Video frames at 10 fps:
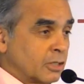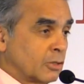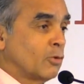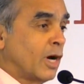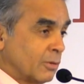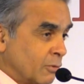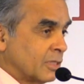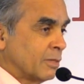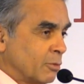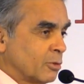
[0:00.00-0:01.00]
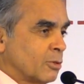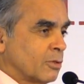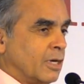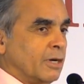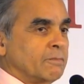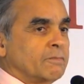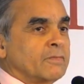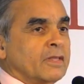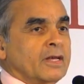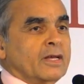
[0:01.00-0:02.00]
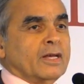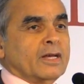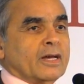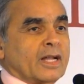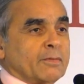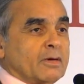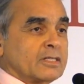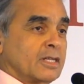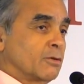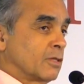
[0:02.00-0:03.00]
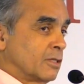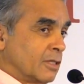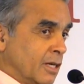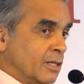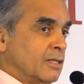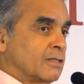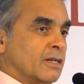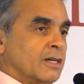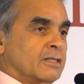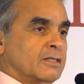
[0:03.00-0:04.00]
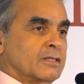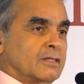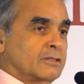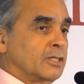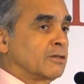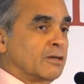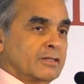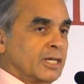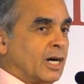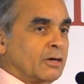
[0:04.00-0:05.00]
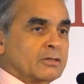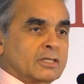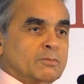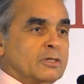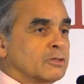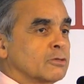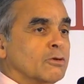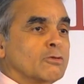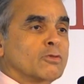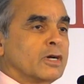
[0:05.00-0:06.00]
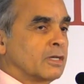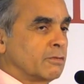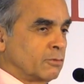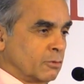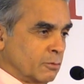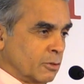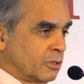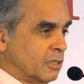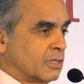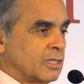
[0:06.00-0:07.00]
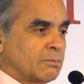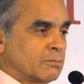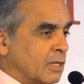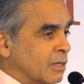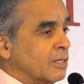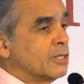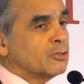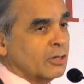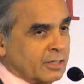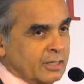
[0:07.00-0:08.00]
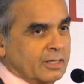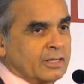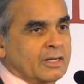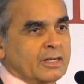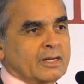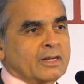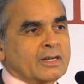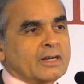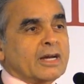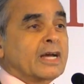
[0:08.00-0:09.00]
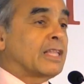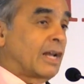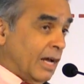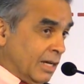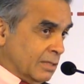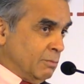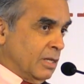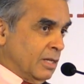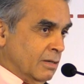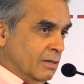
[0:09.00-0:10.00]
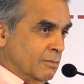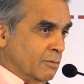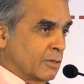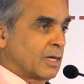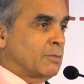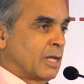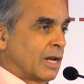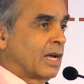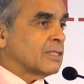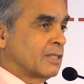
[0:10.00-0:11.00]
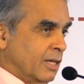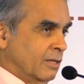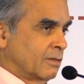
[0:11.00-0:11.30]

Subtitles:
Ruan was supposed to come. And I must say, on the Chinese side, General Yao has been so wonderful because she stepped in literally at the last minute, which I mean last night.